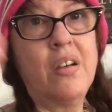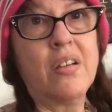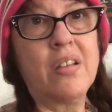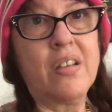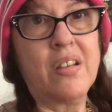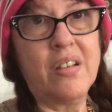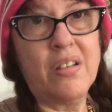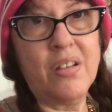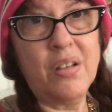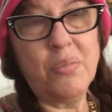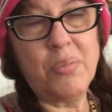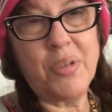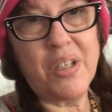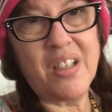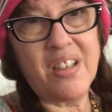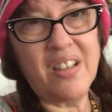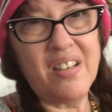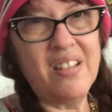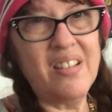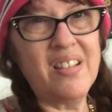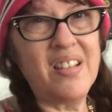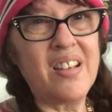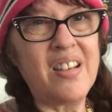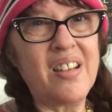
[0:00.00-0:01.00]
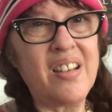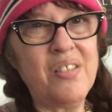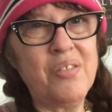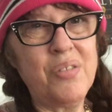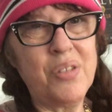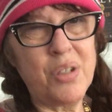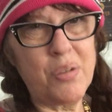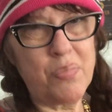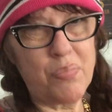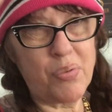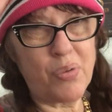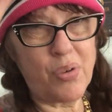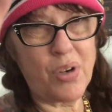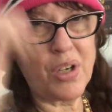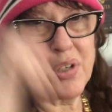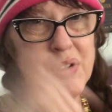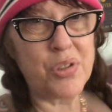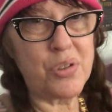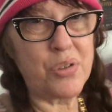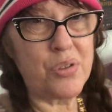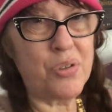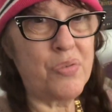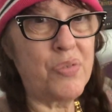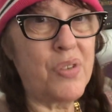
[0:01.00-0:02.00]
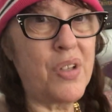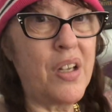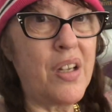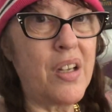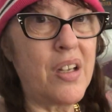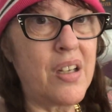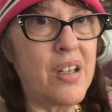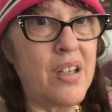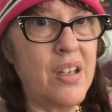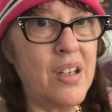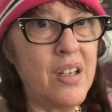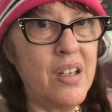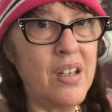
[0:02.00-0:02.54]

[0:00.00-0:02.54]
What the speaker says: You know what I mean? Like, I don't want the pressure of, like,